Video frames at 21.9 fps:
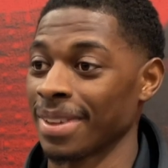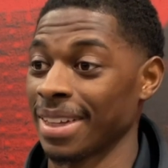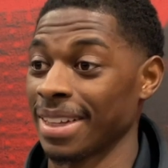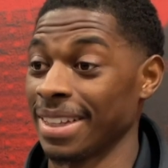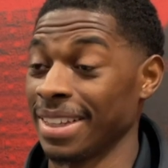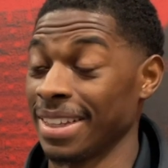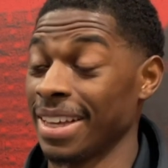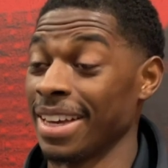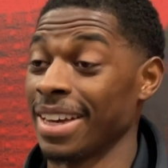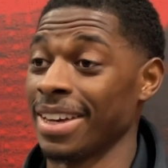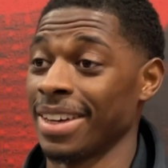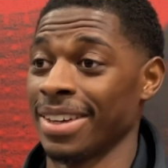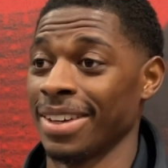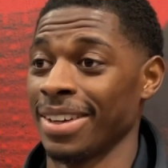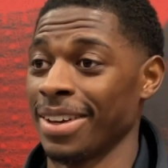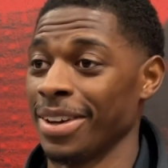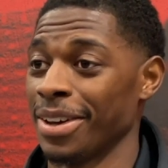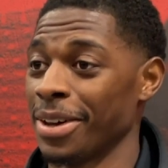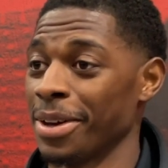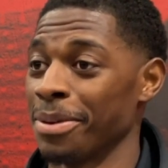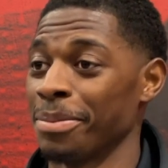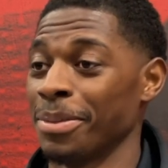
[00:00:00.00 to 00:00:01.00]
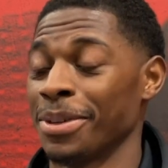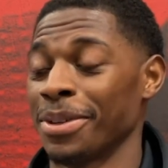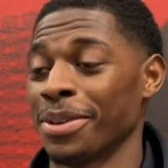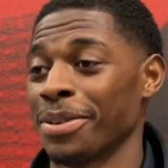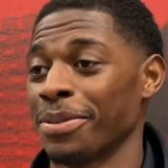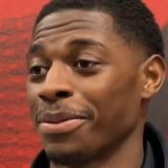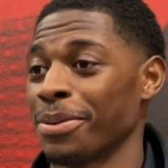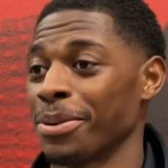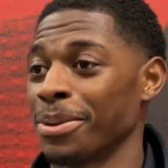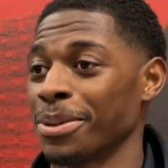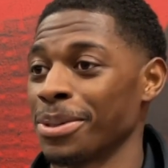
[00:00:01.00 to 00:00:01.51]
Yeah, looking
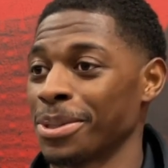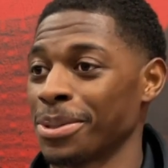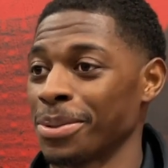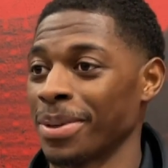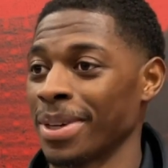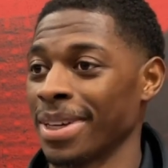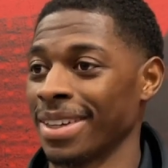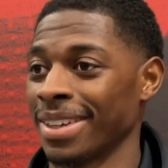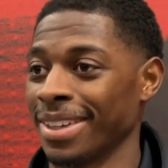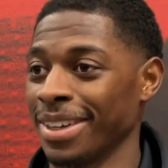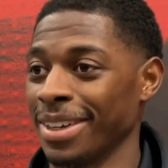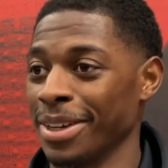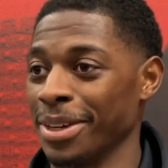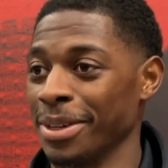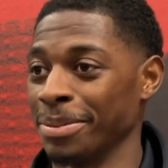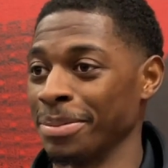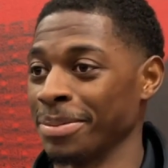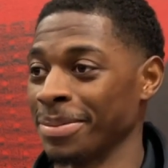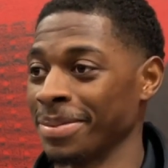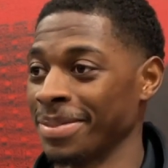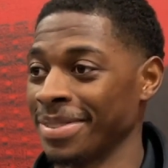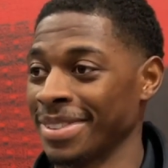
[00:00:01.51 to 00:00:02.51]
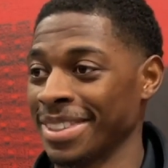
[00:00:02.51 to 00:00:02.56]
forward to it.